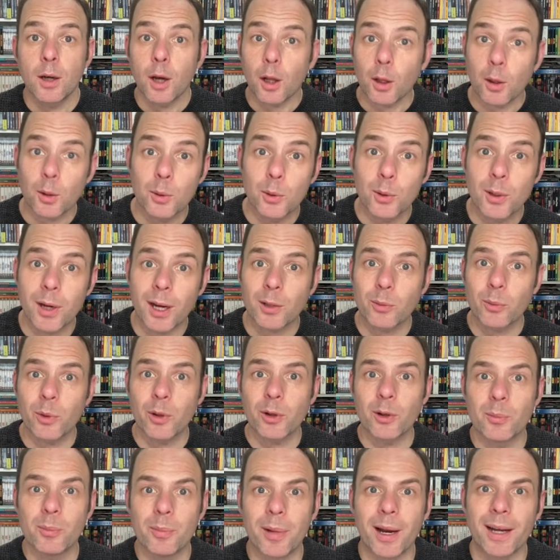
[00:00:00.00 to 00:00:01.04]
Hello and
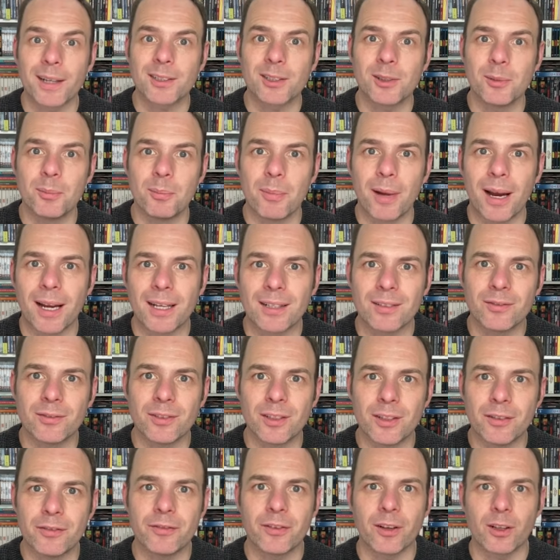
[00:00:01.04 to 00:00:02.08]
welcome back to Man
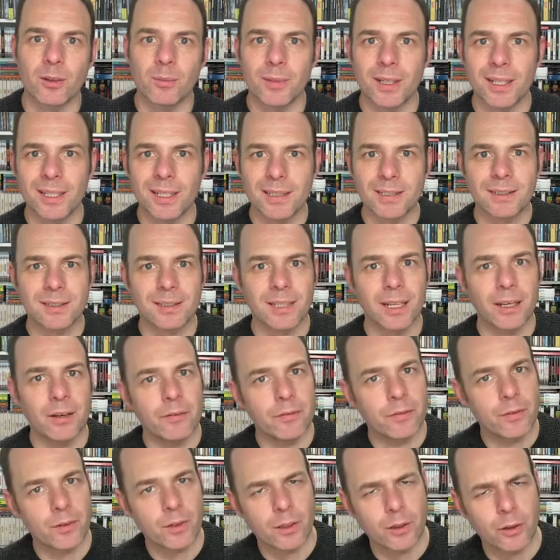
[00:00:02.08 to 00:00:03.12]
v Film. It's
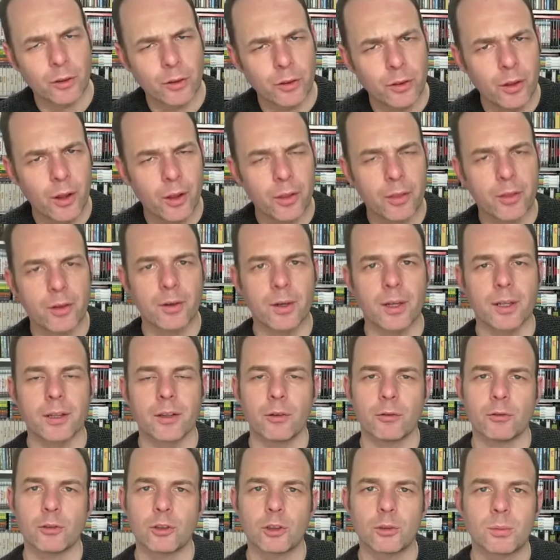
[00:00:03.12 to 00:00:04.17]
time for another
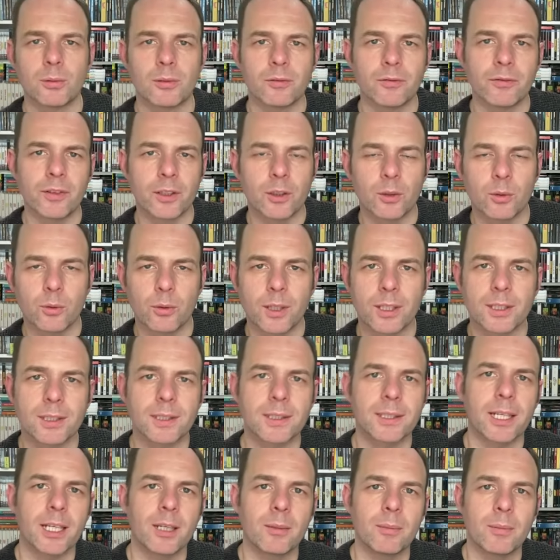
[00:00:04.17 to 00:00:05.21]
announcement video. This
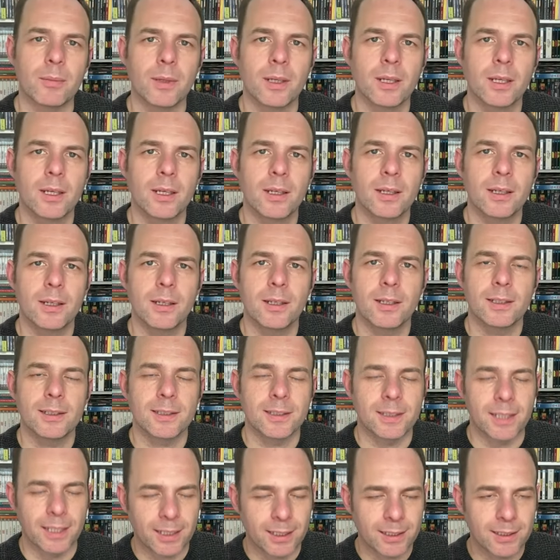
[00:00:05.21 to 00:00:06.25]
time,
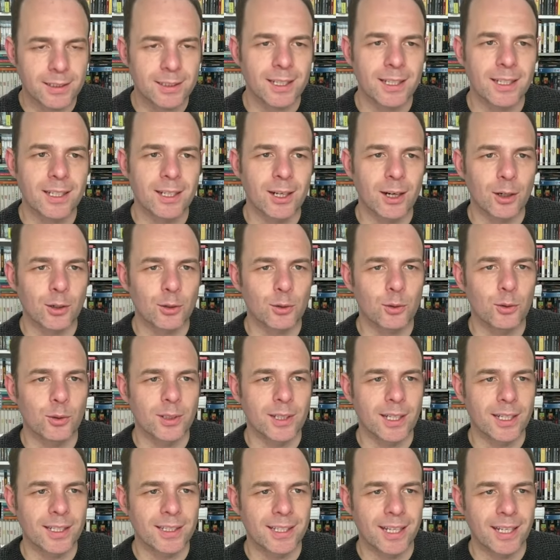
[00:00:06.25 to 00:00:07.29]
Second Sight are
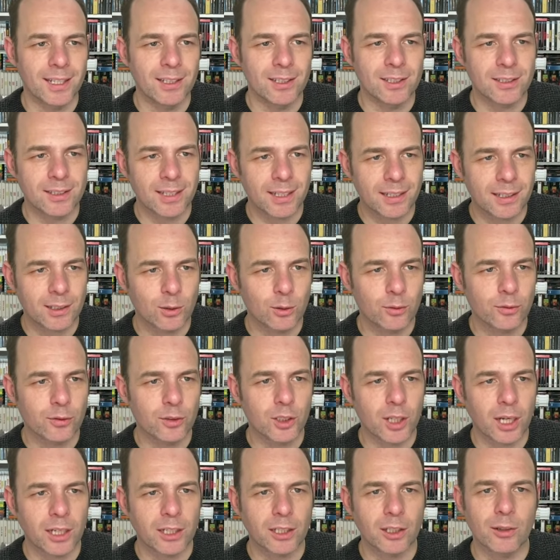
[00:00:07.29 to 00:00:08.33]
doing it again, starting off
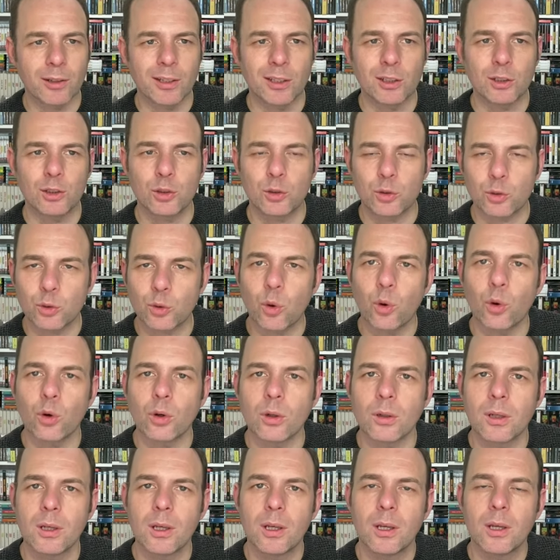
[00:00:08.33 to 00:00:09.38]
January
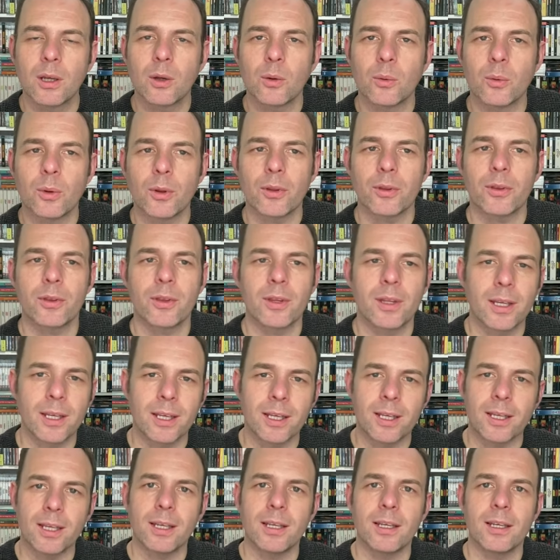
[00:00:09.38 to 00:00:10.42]
strong with
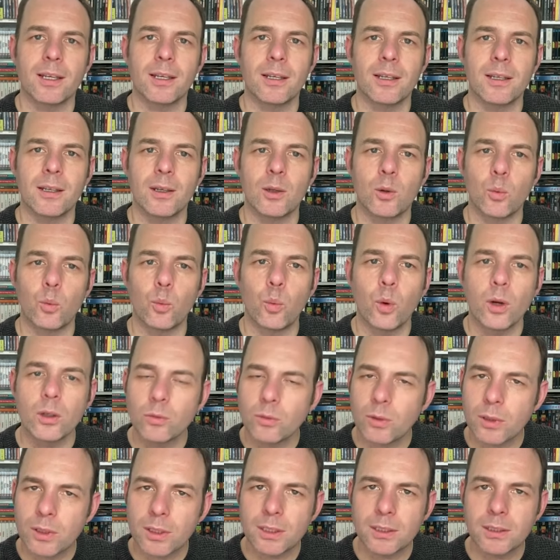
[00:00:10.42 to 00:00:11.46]
one
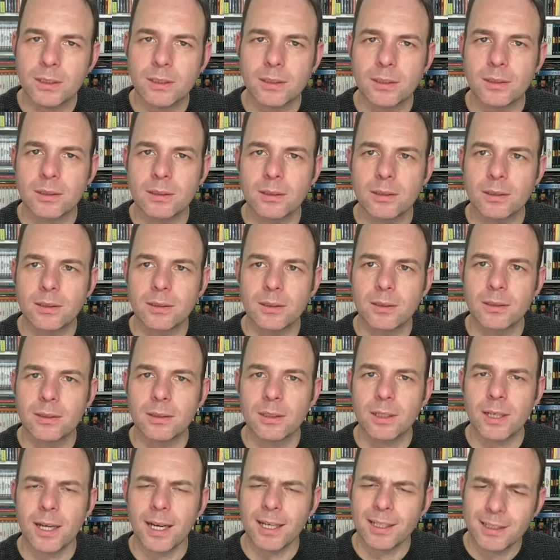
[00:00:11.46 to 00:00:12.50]
release.
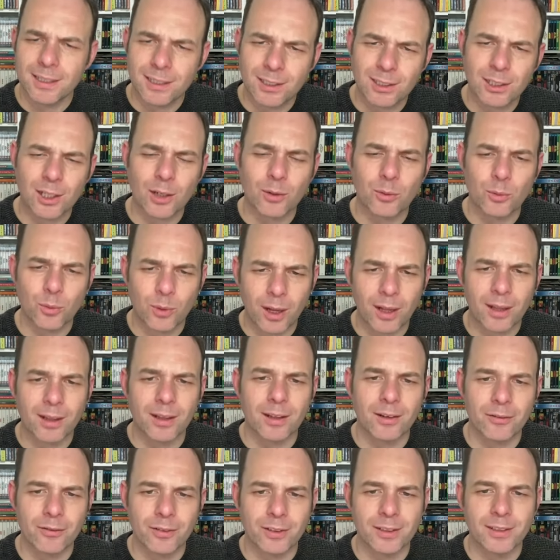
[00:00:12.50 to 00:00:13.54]
And it's a
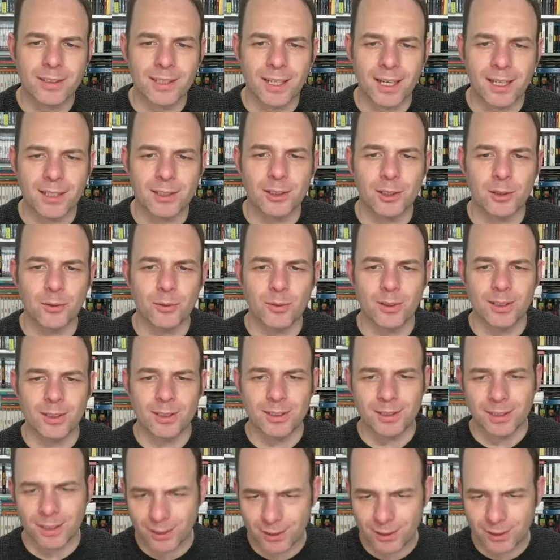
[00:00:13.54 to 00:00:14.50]
rather fantastic release.